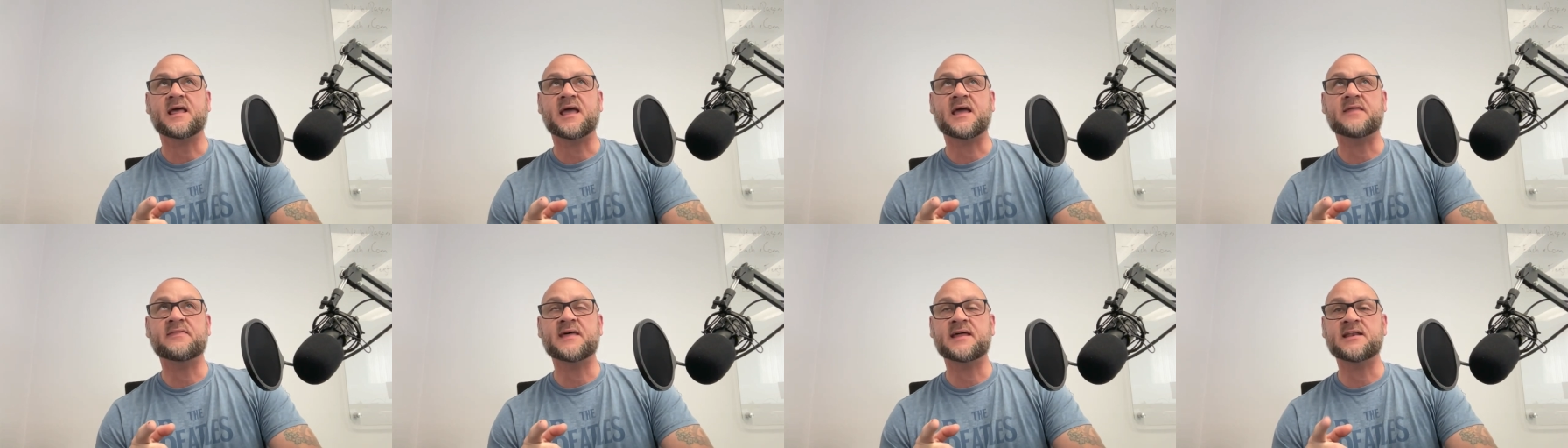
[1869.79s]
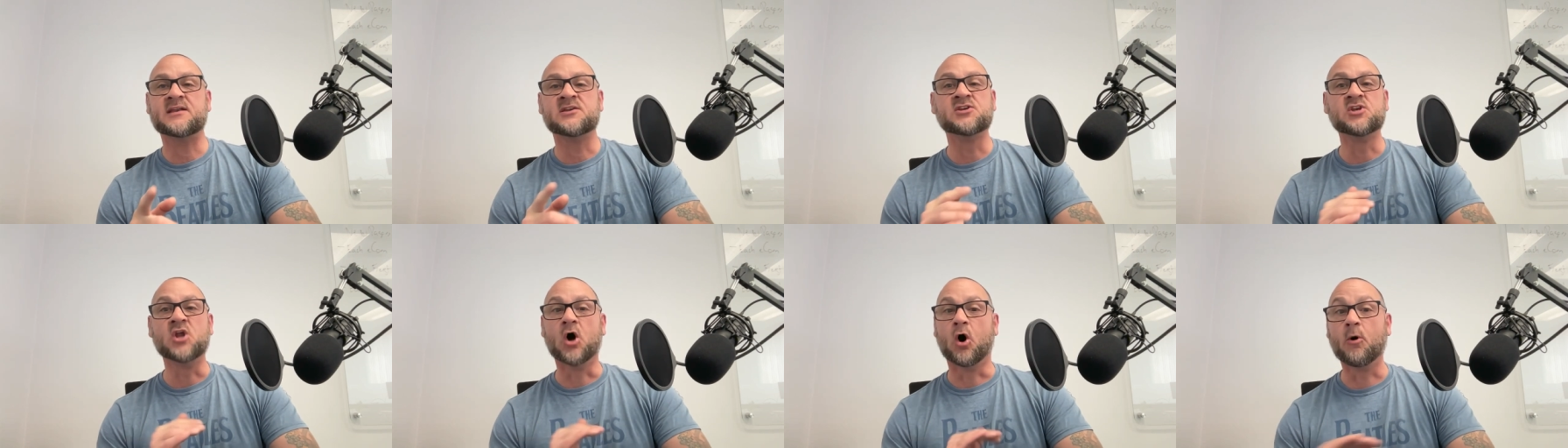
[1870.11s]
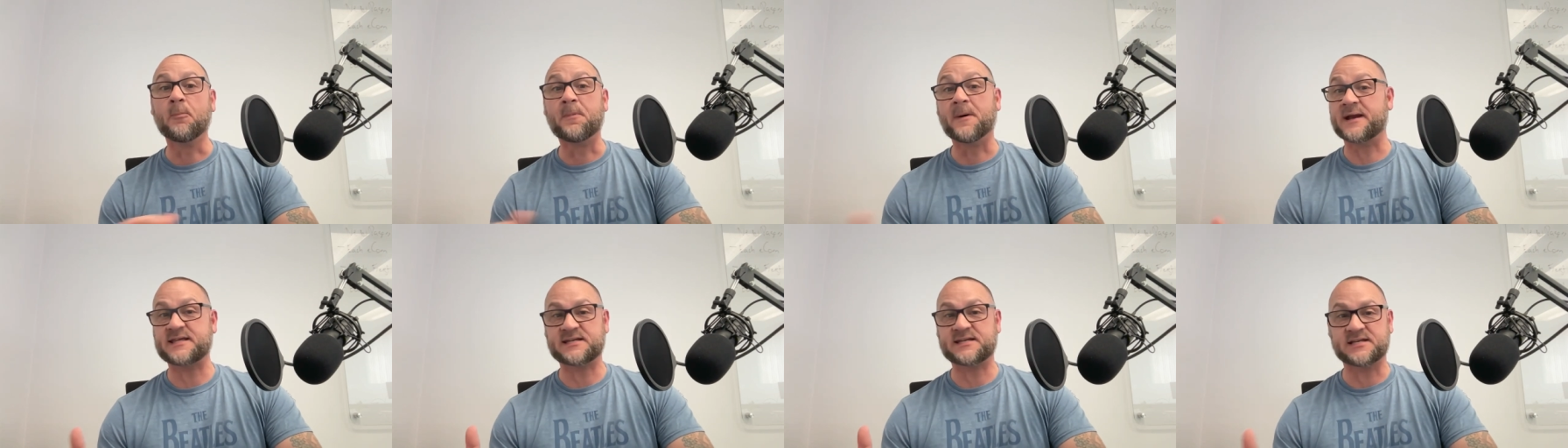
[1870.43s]
and then
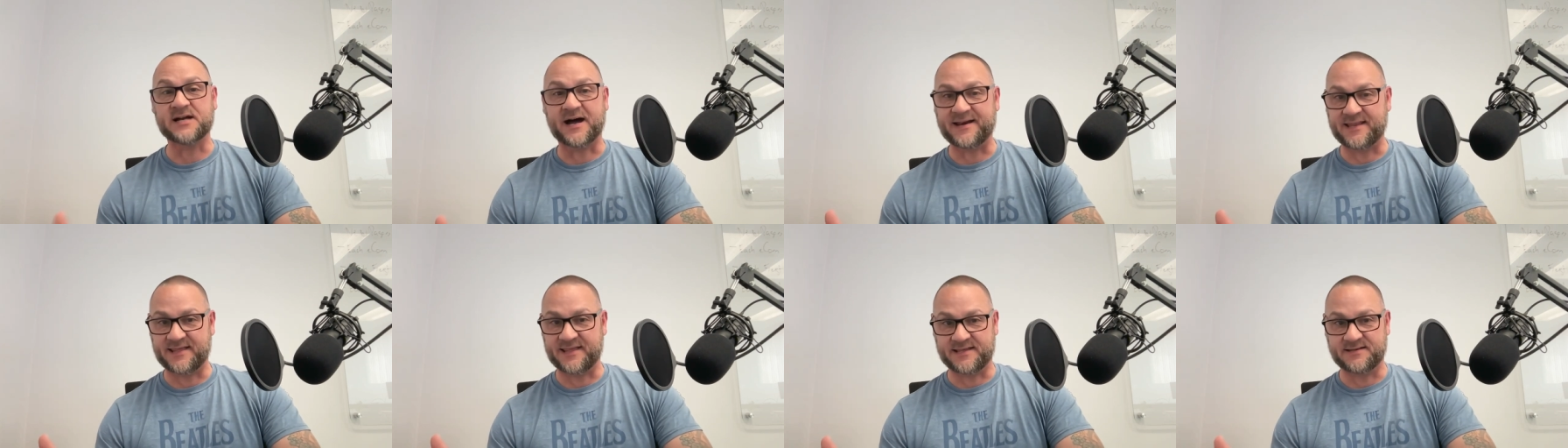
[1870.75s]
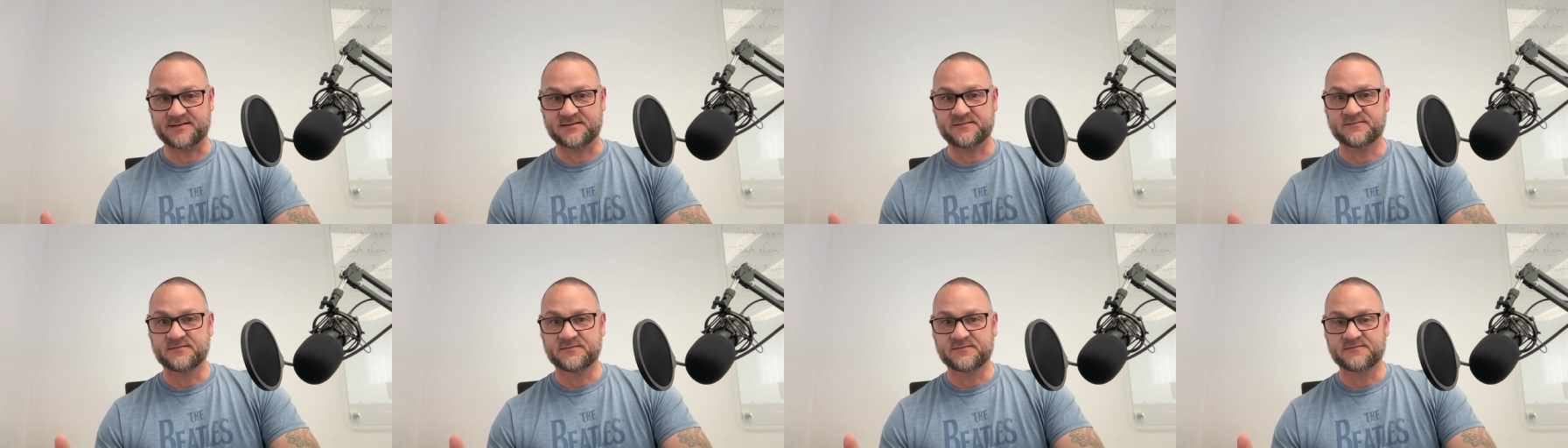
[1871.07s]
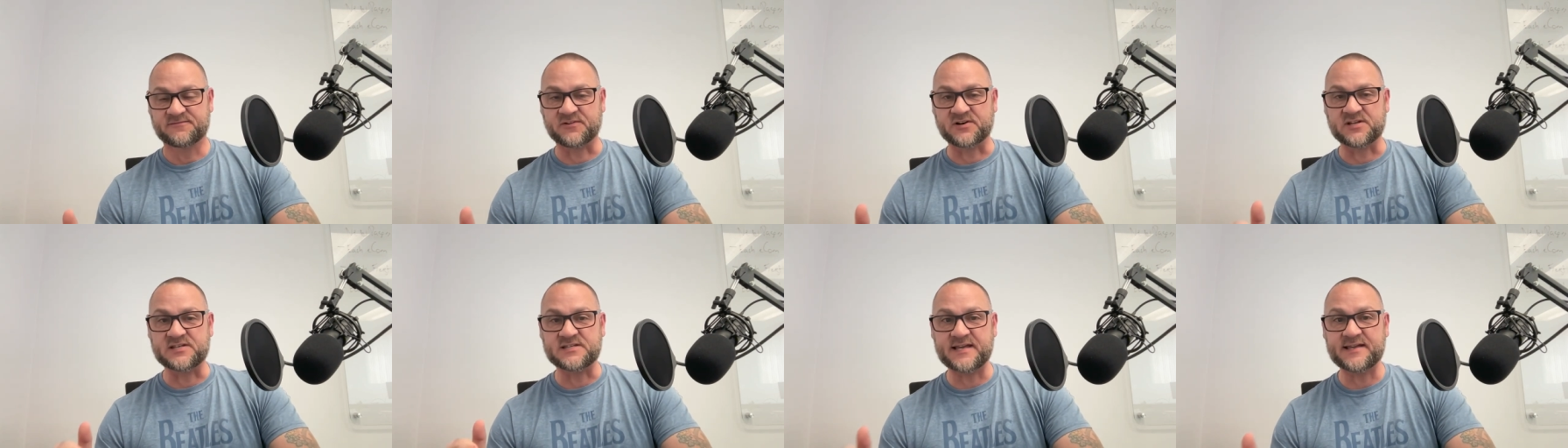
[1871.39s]
nobody got in
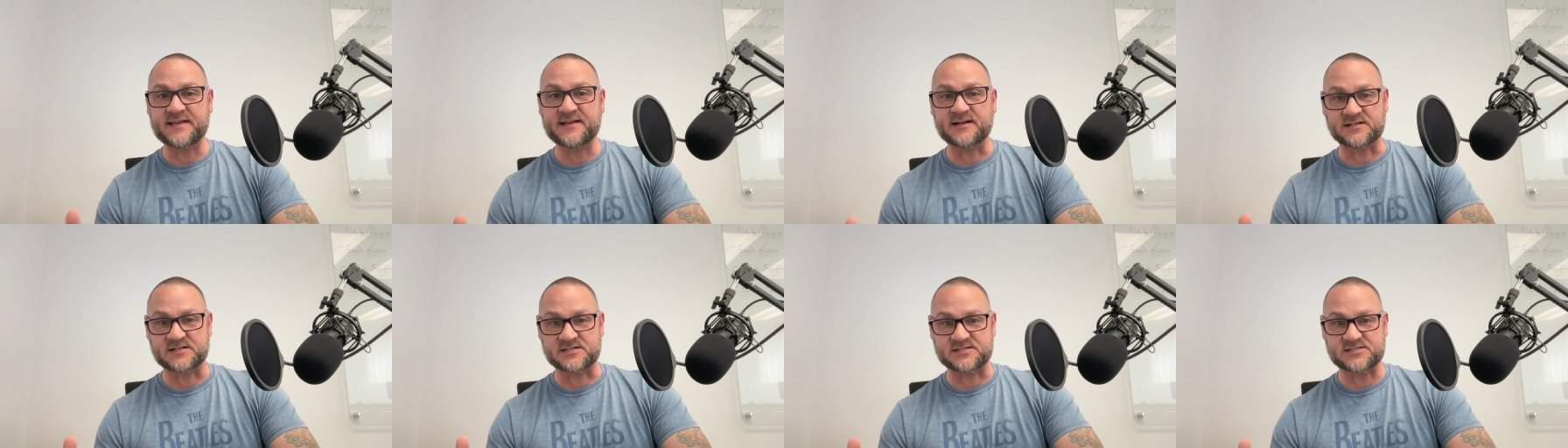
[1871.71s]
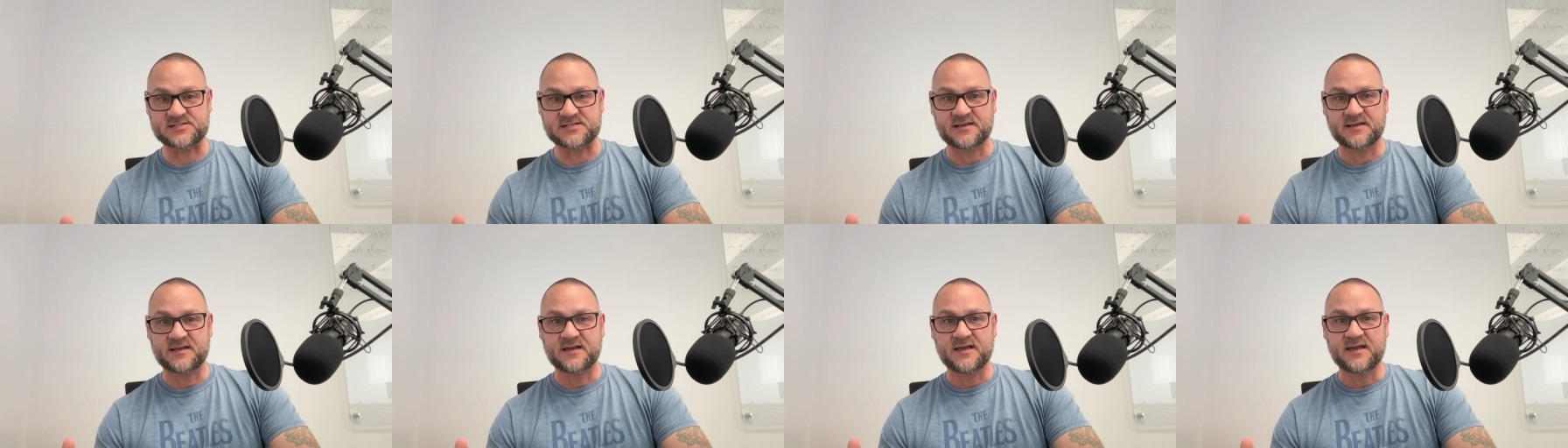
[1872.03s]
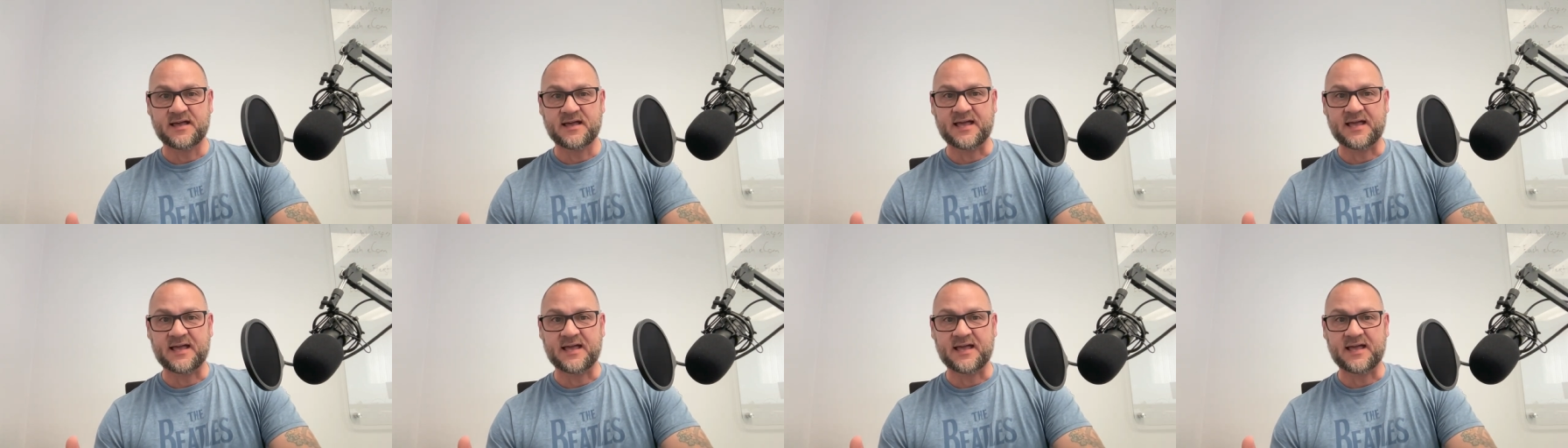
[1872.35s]
for years.